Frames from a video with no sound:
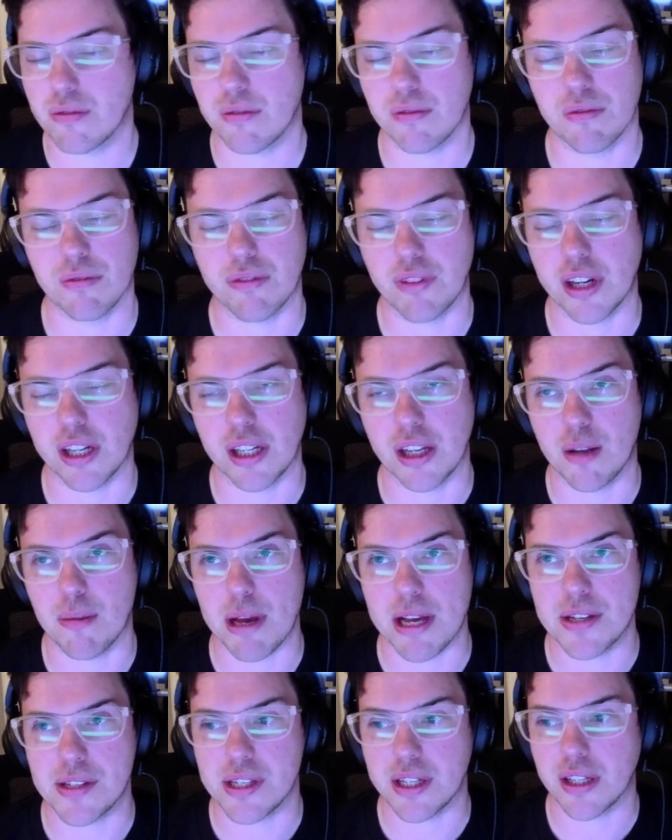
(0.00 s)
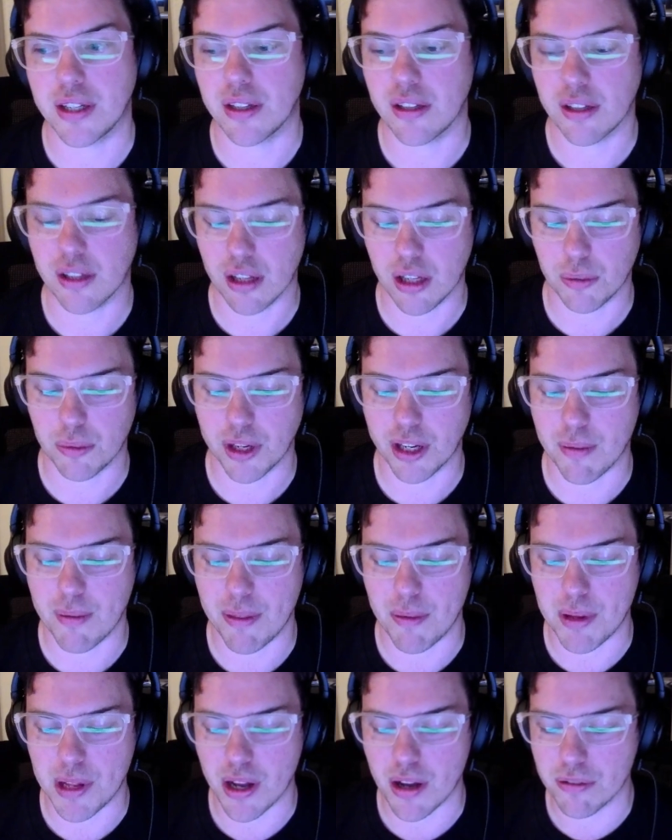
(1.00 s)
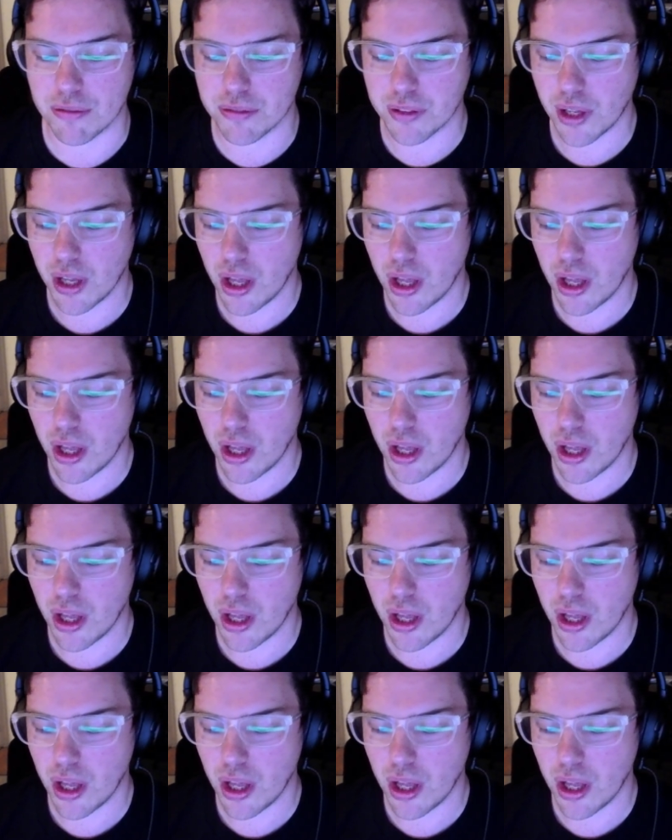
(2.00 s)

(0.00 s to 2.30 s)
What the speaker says: friggin' amazing. Can't recommend them enough.